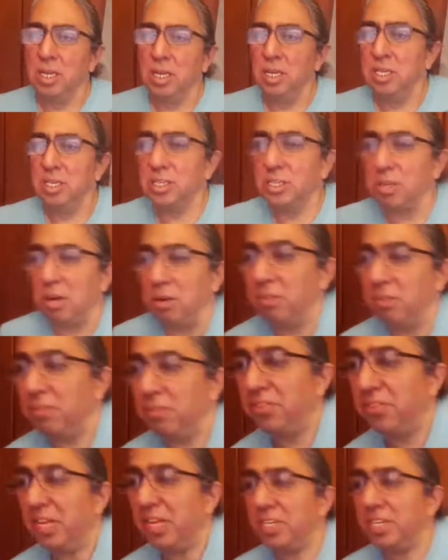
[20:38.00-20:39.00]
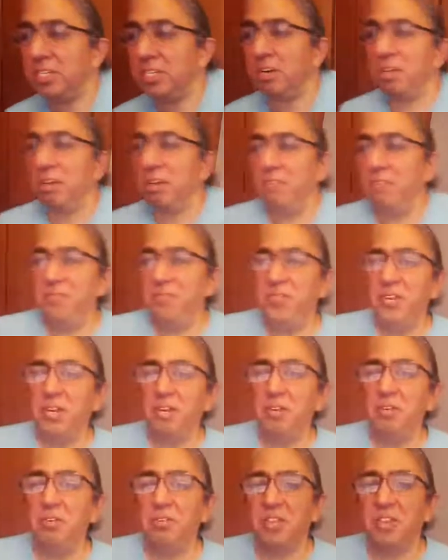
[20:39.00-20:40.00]
So these are the
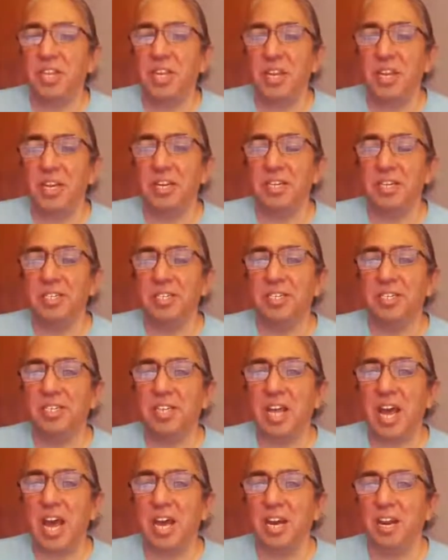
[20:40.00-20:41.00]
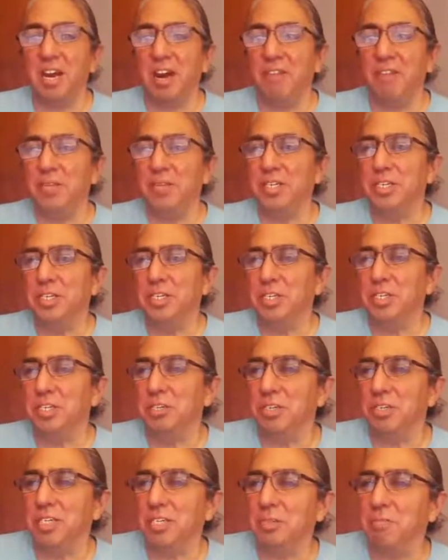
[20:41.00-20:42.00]
few things that I've been
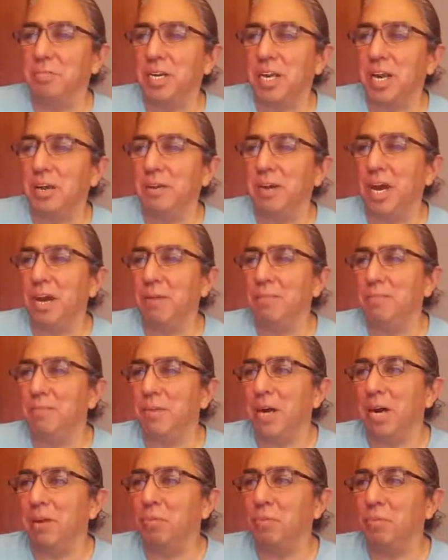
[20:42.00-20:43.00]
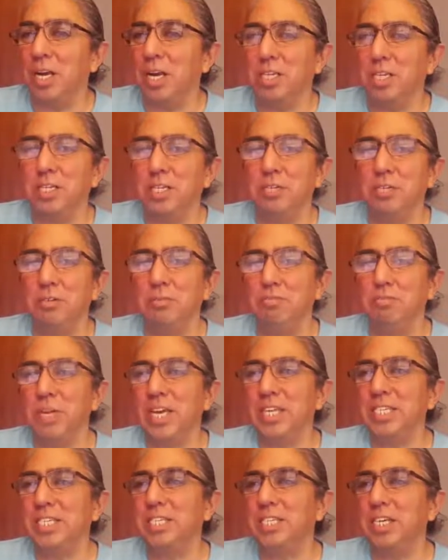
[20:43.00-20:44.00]
doing, but I want to
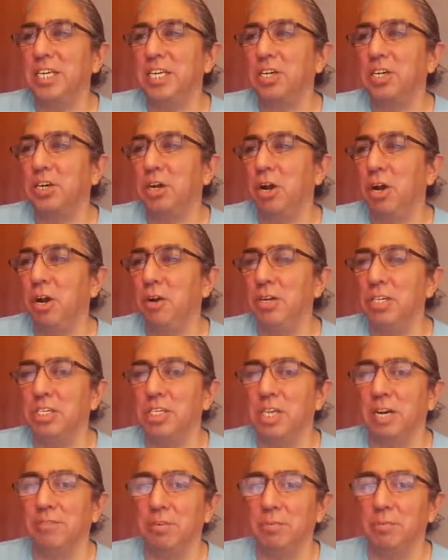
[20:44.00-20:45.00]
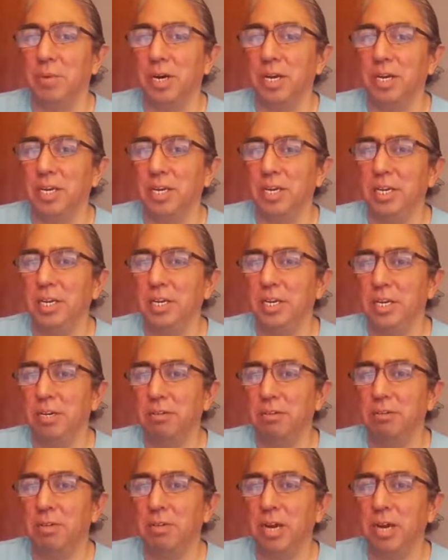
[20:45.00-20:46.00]
basically encourage everybody,
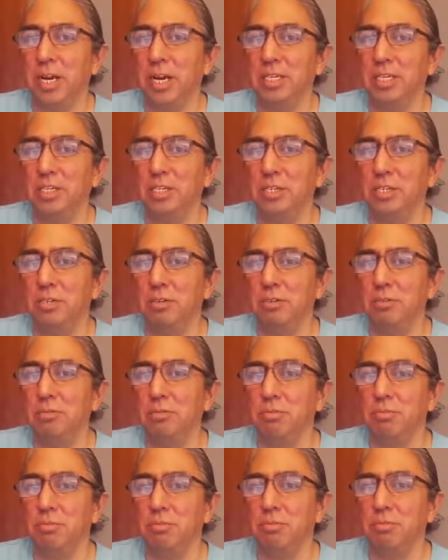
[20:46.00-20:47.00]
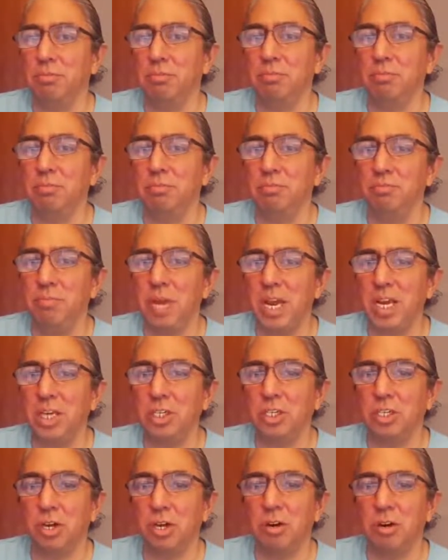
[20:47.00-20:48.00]
right, to make
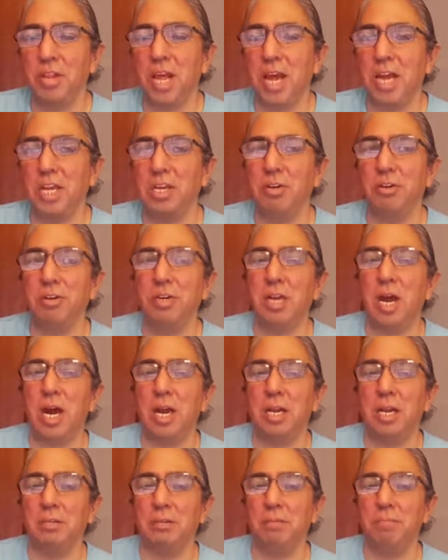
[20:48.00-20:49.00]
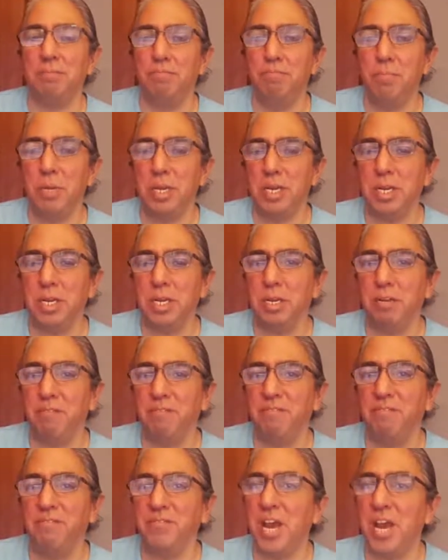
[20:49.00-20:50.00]
sure that you're not being
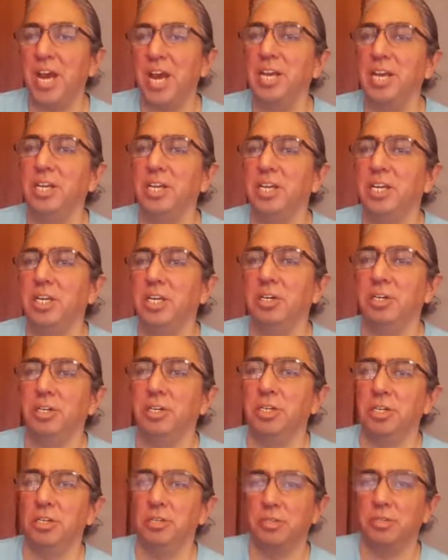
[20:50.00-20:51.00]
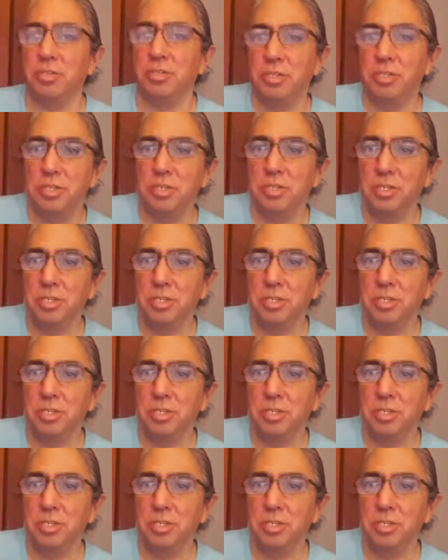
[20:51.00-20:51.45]
fed your news,